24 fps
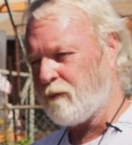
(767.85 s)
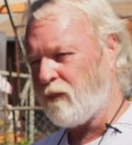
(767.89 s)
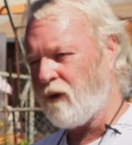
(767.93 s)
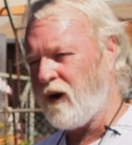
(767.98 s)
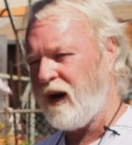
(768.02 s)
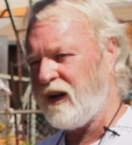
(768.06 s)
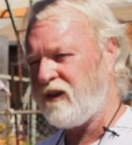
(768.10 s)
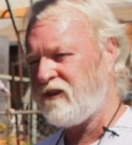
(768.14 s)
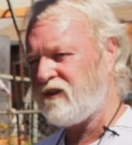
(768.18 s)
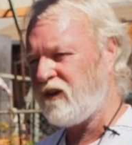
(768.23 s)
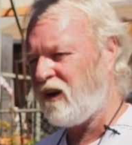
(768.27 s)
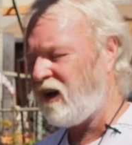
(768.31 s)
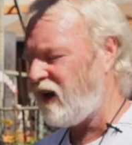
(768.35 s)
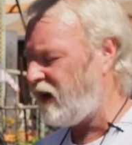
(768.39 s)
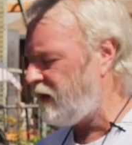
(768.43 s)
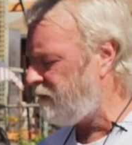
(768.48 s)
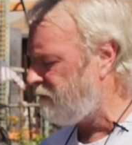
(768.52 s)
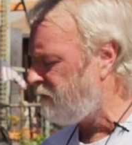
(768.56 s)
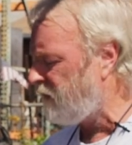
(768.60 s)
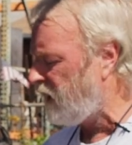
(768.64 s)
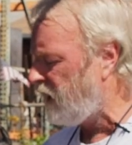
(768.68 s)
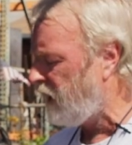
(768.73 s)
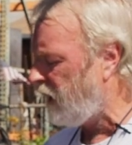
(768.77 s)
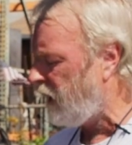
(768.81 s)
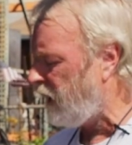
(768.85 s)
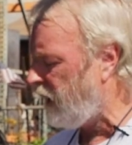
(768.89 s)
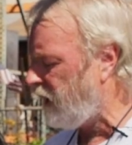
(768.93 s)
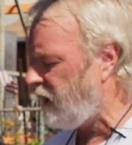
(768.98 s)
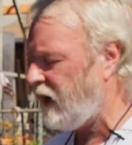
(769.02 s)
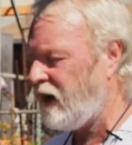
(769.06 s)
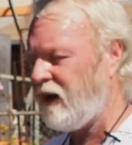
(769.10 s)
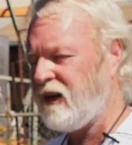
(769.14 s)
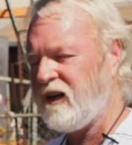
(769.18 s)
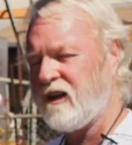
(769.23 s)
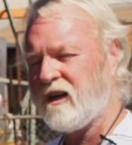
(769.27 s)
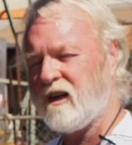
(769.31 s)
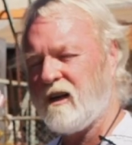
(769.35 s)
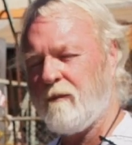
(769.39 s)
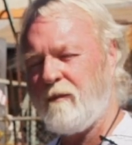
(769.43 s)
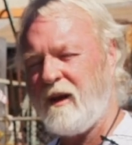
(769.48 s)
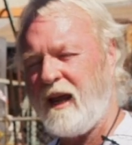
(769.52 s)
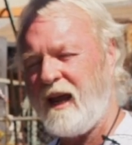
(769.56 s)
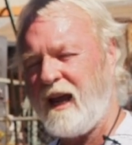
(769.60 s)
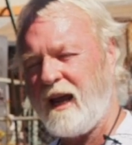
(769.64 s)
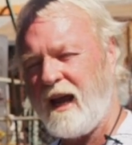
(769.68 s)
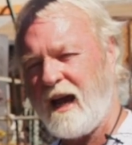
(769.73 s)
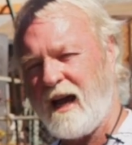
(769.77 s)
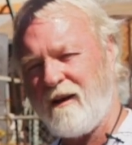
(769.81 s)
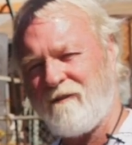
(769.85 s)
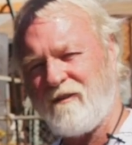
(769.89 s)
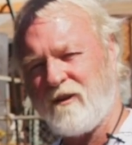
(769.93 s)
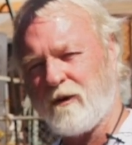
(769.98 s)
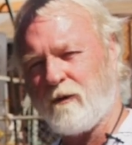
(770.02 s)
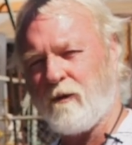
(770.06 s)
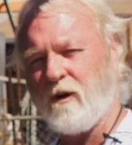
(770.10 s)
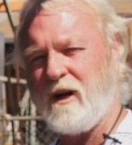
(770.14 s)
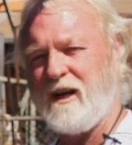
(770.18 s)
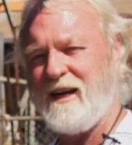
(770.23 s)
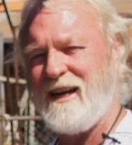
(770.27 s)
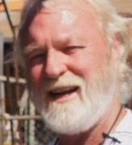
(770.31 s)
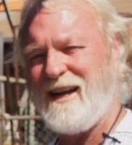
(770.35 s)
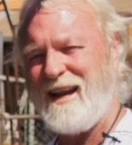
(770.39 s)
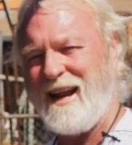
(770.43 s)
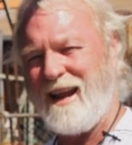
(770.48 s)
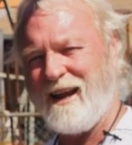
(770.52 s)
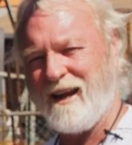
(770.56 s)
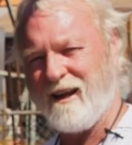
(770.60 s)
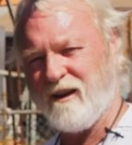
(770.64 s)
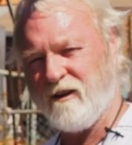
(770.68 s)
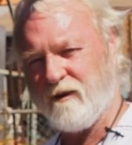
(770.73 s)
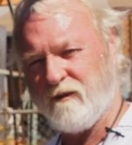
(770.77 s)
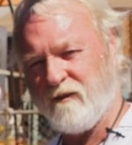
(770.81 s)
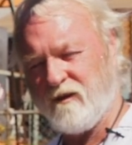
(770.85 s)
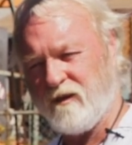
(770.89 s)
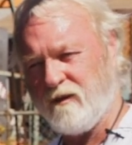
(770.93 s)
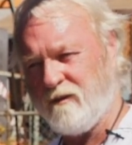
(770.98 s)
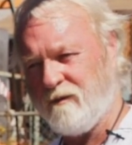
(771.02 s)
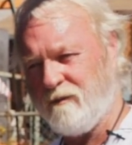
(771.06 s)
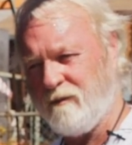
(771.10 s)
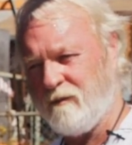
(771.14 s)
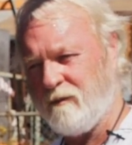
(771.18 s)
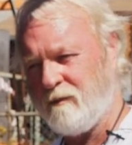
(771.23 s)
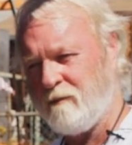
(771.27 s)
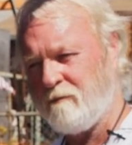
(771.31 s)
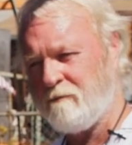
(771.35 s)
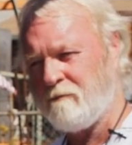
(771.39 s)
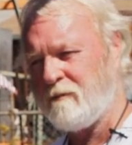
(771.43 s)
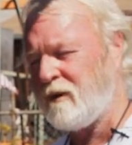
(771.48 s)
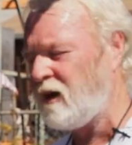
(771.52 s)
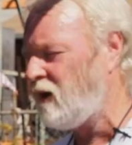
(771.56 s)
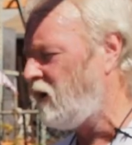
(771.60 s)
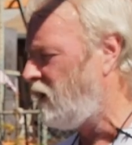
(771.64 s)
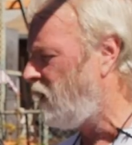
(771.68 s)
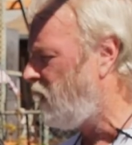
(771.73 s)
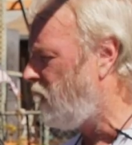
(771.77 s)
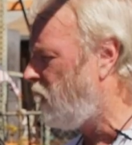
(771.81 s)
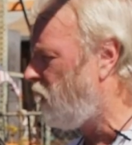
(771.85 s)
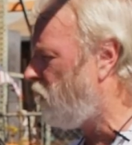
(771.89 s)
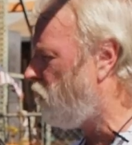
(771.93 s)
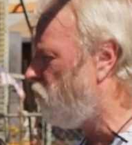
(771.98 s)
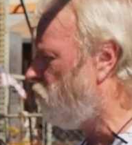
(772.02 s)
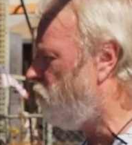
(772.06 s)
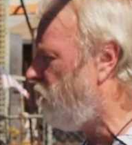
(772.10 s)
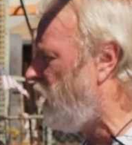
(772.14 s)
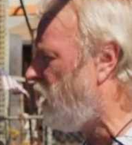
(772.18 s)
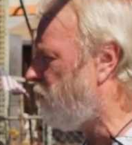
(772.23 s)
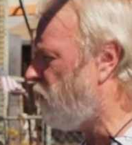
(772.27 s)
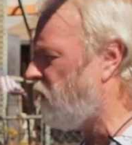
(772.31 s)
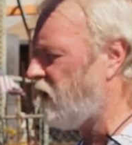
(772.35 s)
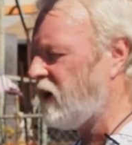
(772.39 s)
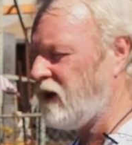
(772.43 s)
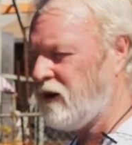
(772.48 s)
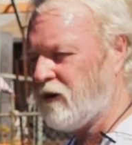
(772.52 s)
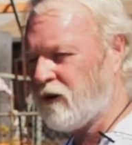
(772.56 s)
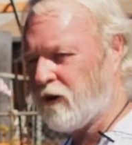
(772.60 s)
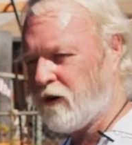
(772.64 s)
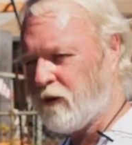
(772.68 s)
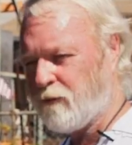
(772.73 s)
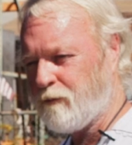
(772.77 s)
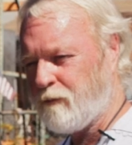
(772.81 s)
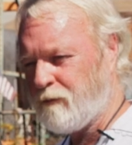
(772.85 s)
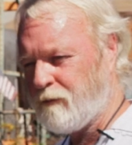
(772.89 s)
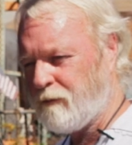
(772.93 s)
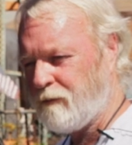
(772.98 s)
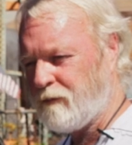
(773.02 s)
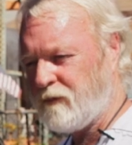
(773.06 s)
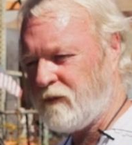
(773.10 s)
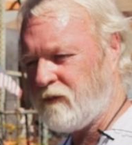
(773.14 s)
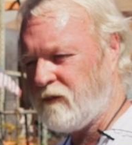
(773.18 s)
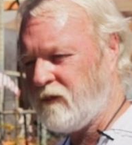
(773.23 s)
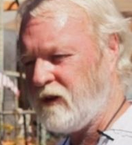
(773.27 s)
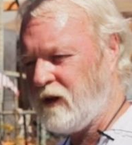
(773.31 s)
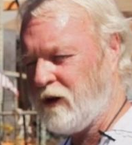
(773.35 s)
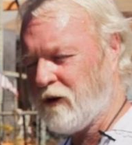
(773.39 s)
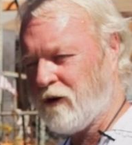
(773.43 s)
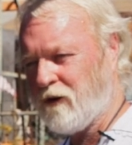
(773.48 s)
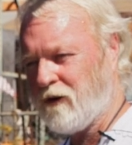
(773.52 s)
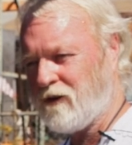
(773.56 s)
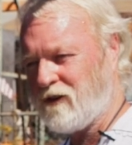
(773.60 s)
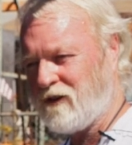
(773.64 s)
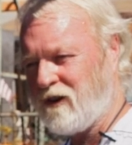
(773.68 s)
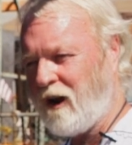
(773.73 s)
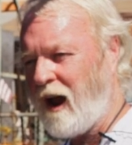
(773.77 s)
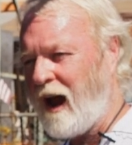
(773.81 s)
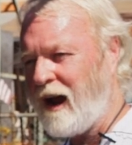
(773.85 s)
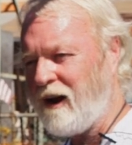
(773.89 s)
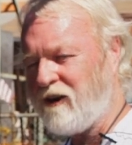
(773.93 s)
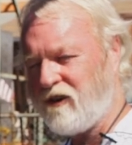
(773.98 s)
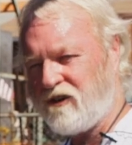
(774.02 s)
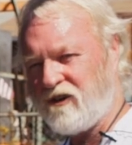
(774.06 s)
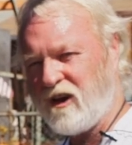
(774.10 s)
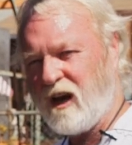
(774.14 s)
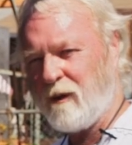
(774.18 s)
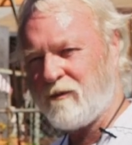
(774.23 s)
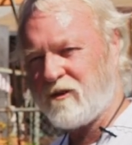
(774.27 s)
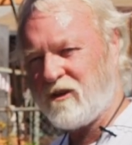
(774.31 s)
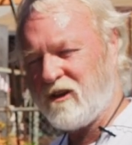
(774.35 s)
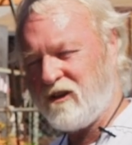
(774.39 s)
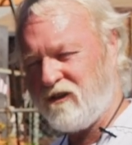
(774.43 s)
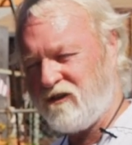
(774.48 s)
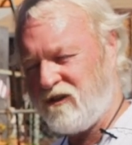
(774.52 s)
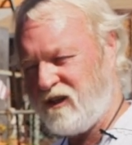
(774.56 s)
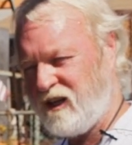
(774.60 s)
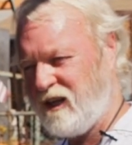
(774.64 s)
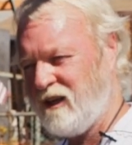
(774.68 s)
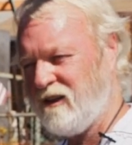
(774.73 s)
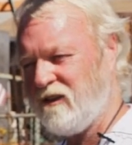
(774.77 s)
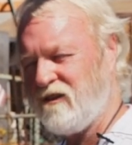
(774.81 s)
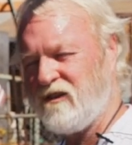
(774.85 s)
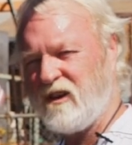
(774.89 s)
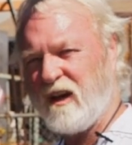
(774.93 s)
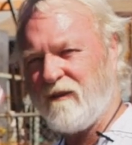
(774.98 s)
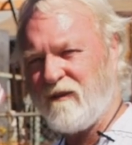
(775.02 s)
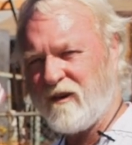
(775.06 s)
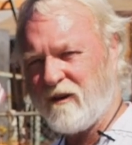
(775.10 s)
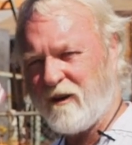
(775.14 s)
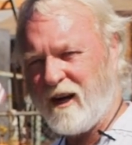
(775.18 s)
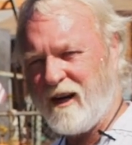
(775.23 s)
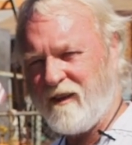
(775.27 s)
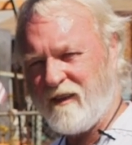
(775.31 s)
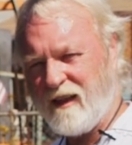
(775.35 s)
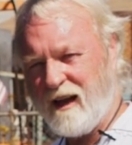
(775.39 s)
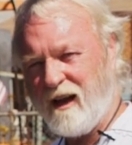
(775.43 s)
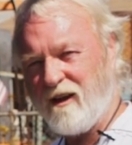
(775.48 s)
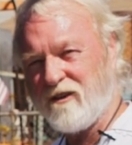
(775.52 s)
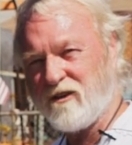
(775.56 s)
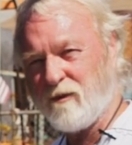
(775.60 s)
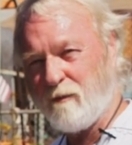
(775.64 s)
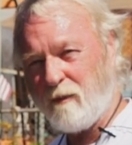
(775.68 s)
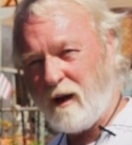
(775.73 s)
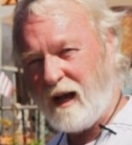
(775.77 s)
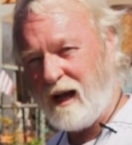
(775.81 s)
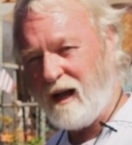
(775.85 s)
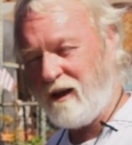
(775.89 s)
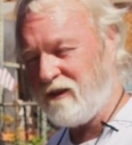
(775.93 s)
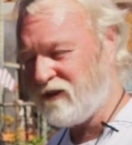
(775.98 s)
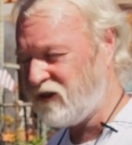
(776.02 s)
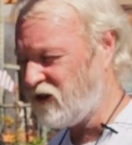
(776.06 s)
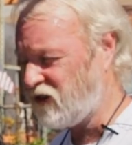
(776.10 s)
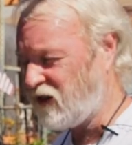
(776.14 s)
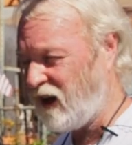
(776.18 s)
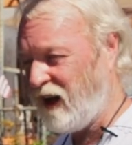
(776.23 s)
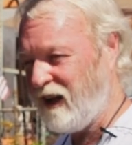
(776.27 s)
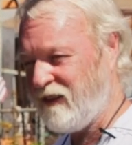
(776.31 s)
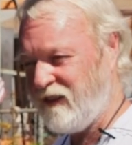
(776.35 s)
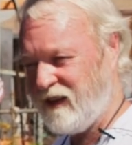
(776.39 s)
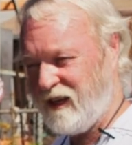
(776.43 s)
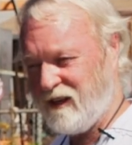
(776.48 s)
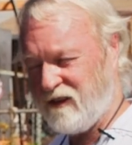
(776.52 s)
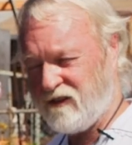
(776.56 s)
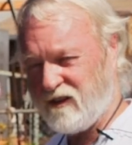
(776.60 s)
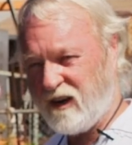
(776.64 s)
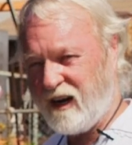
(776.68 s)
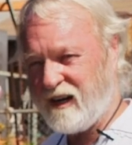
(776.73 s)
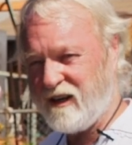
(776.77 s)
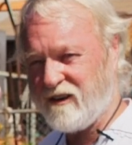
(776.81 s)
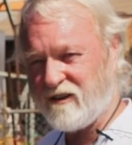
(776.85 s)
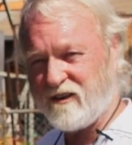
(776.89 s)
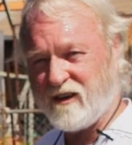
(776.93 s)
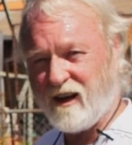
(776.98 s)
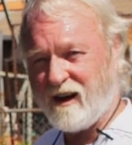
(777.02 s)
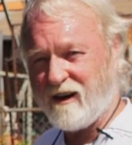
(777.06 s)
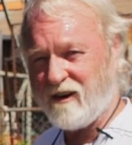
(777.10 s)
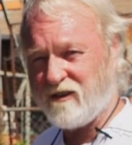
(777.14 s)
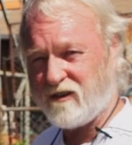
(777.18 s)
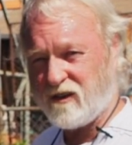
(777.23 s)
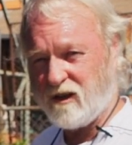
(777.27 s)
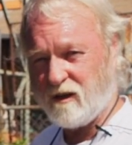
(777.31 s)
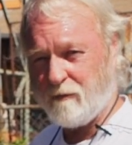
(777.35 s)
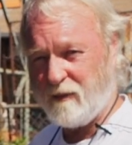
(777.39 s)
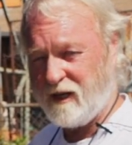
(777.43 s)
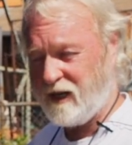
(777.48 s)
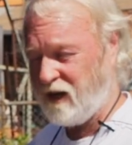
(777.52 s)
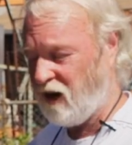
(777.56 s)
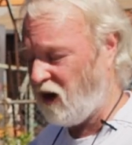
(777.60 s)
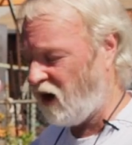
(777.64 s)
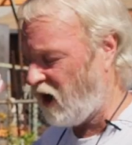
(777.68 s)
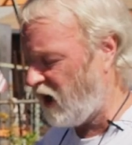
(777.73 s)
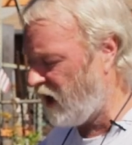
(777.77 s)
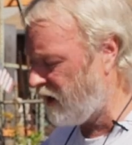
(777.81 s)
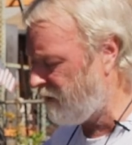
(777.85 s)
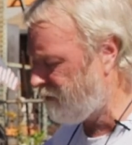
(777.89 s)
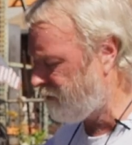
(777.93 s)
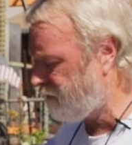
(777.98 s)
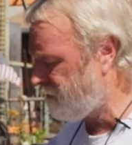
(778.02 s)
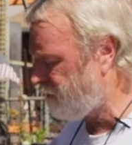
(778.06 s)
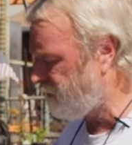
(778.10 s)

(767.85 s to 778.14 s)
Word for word: the brakes on, and now you're going to be half degree negative. Remember, your your tire shop's going to see in seven or eight thousand miles. the inside of your tire is going to be gone.